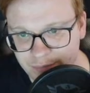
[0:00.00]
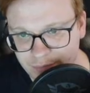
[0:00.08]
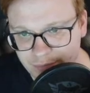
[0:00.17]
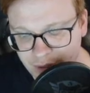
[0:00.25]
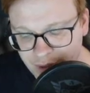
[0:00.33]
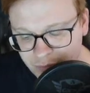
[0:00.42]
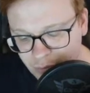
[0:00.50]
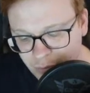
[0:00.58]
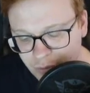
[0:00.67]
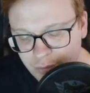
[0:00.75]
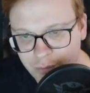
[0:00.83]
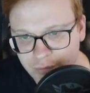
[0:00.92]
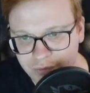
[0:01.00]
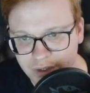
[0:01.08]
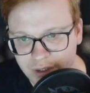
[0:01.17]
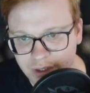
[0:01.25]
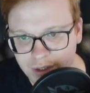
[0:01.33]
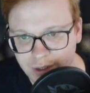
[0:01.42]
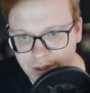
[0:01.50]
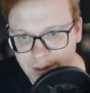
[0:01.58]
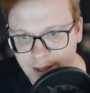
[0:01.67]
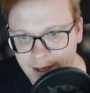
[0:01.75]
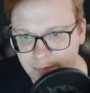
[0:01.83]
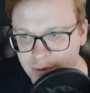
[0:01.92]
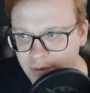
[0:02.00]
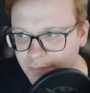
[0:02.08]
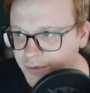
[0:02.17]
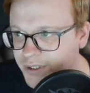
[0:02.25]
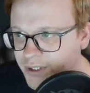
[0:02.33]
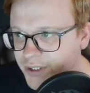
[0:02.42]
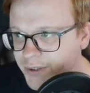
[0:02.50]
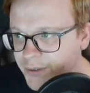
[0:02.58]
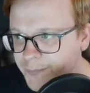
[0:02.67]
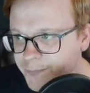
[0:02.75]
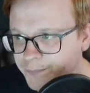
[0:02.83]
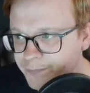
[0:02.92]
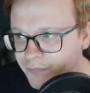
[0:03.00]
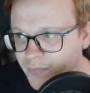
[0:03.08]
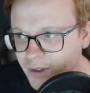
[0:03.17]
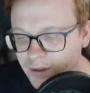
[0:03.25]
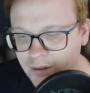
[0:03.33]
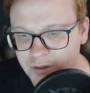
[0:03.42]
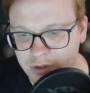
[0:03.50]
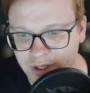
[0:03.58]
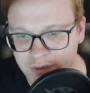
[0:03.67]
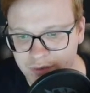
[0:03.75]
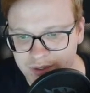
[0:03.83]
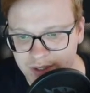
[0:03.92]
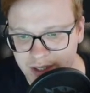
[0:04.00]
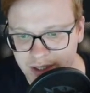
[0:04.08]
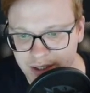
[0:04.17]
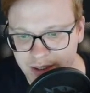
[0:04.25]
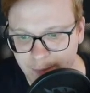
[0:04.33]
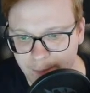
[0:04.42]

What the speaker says: We remove the name property here. Try to send it.